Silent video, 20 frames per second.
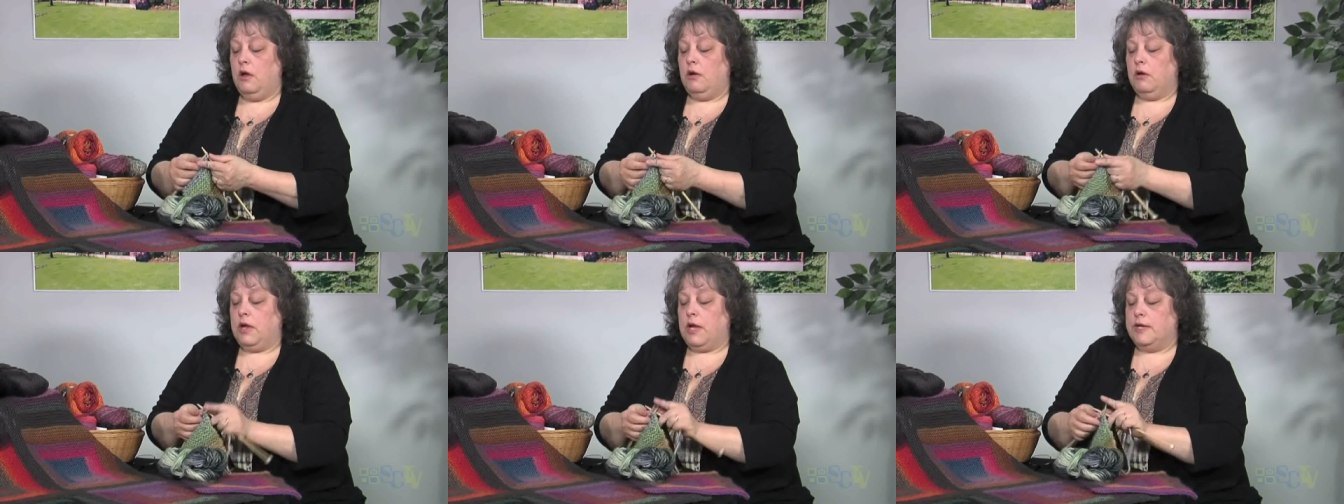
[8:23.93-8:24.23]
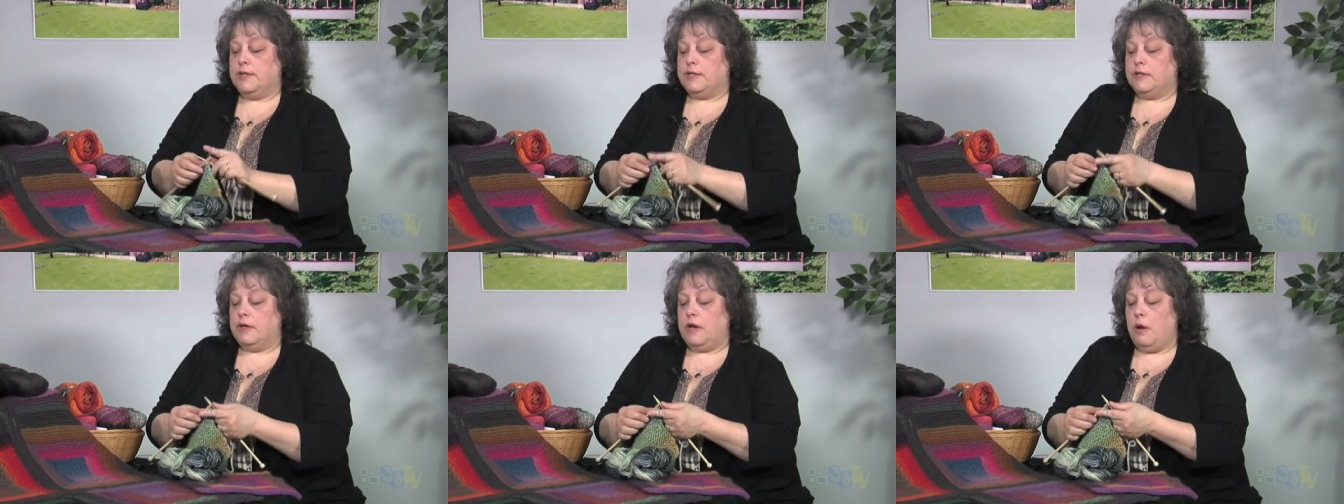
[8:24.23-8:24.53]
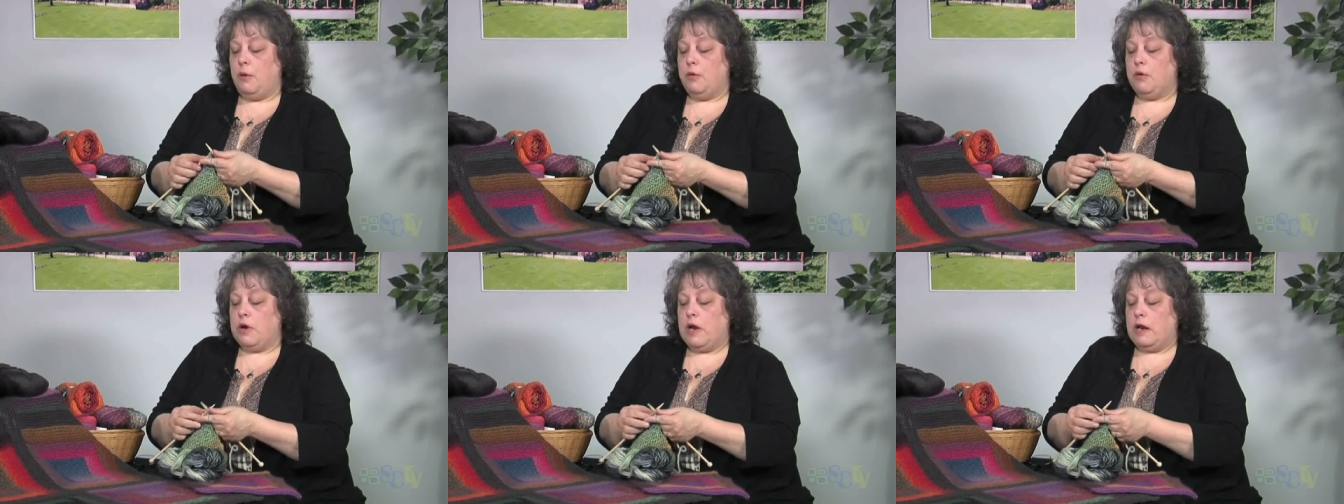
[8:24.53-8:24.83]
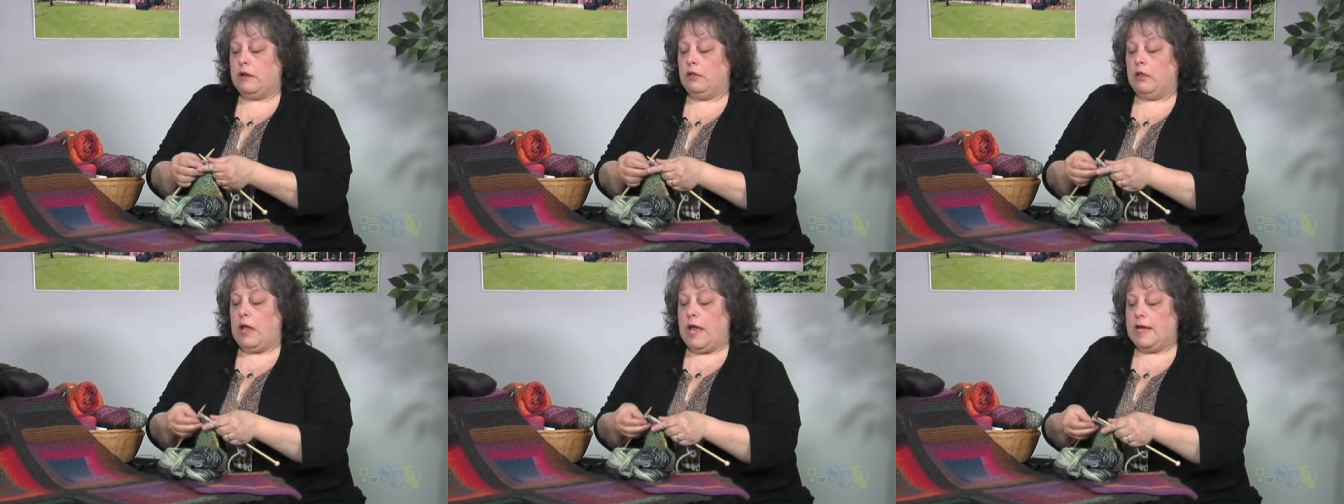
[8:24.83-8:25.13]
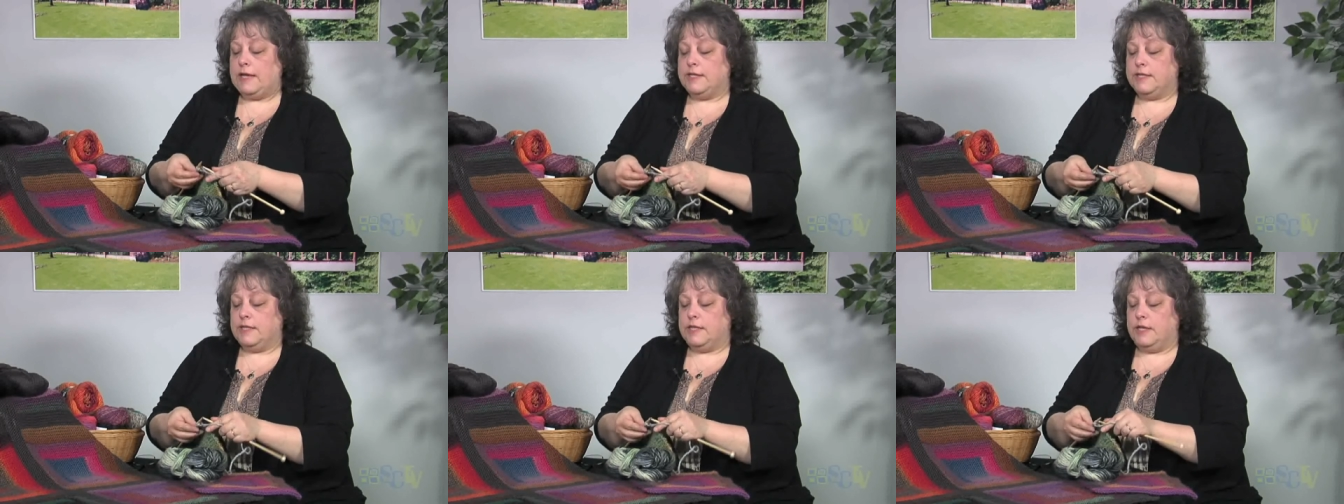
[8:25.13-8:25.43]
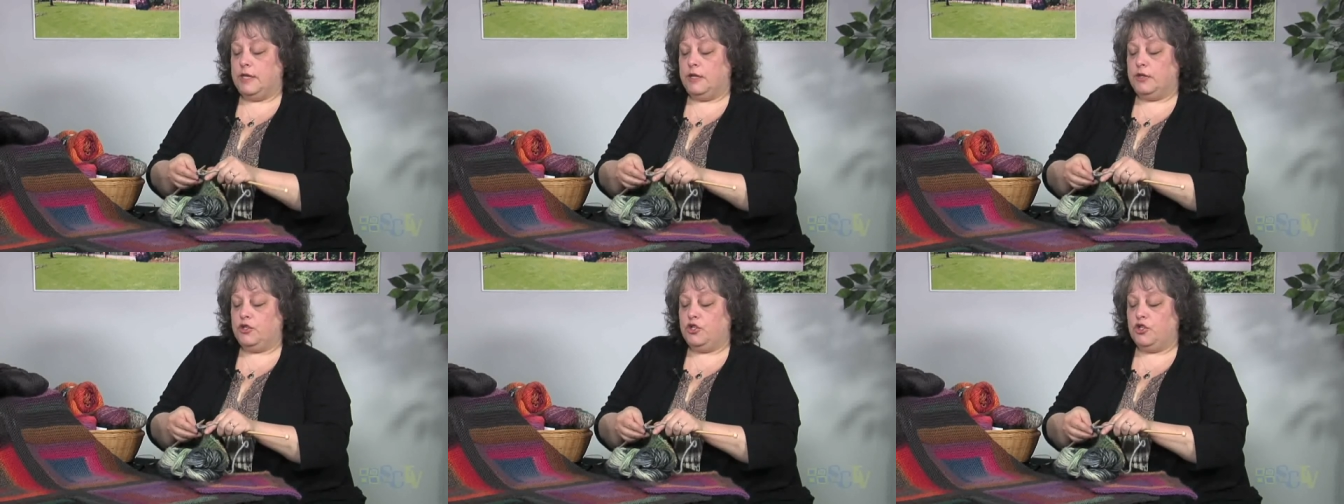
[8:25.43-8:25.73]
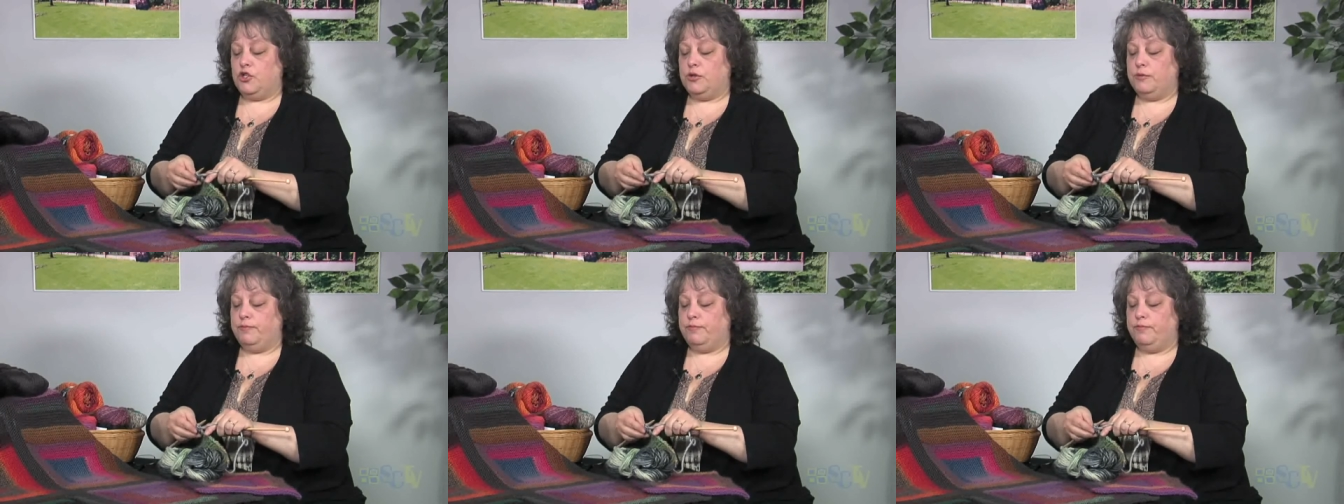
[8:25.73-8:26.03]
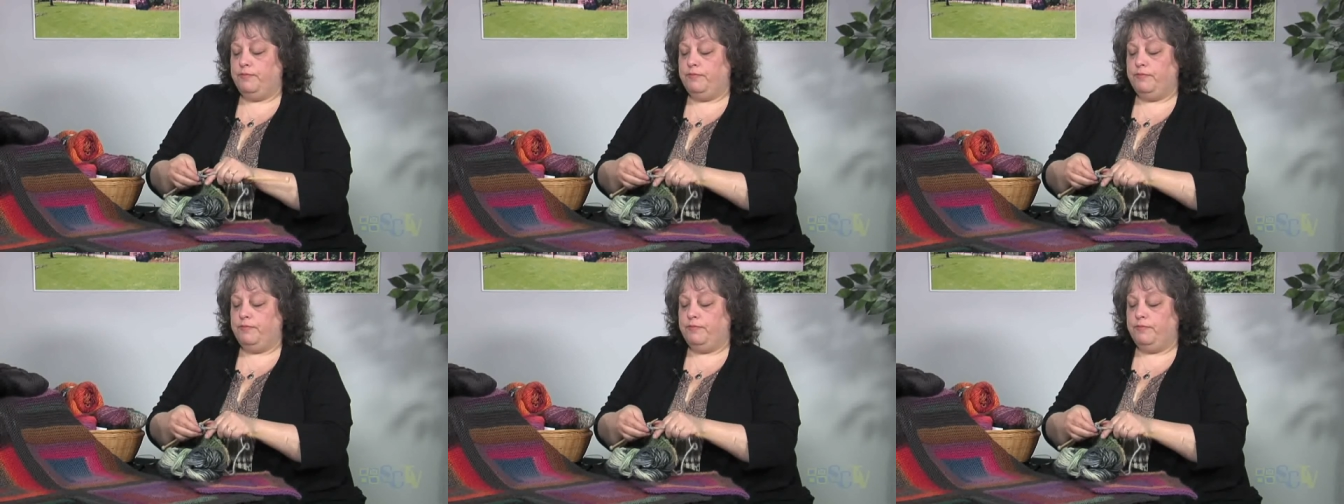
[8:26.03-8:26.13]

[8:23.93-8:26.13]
Okay, so now we're at our last stitch